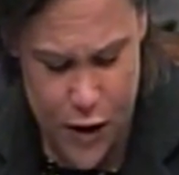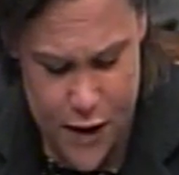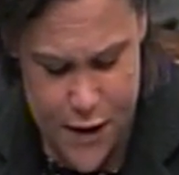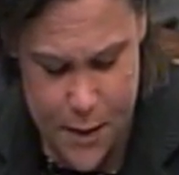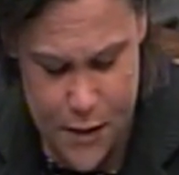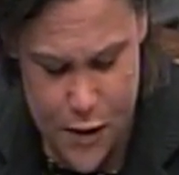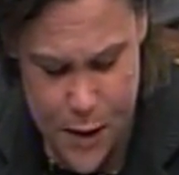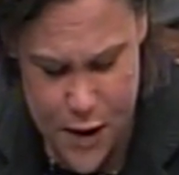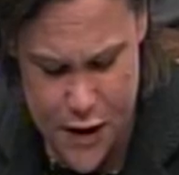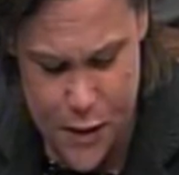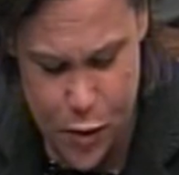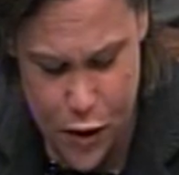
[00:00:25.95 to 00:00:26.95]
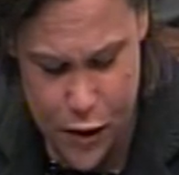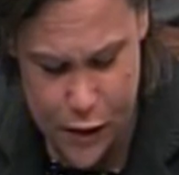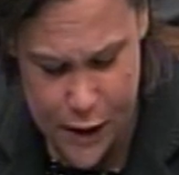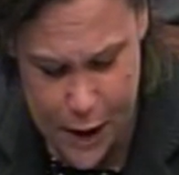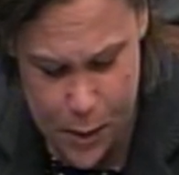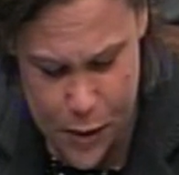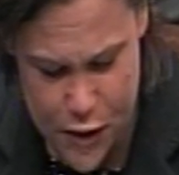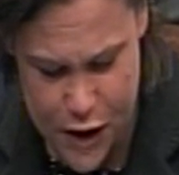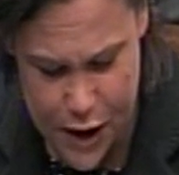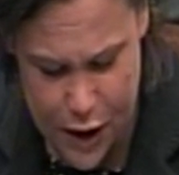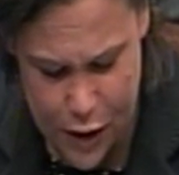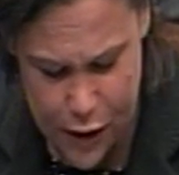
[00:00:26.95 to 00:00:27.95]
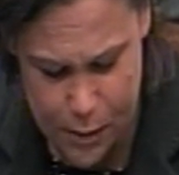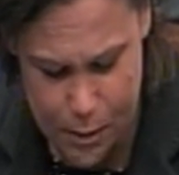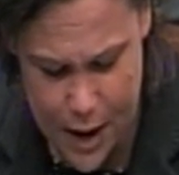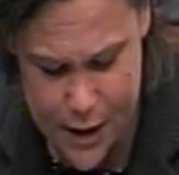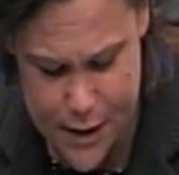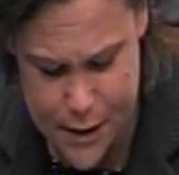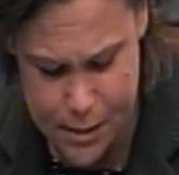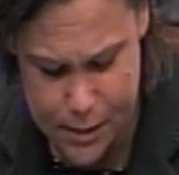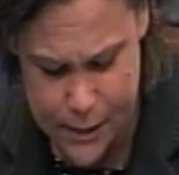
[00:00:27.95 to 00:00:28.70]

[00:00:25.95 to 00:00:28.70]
he seems to be disproving that particular maxim.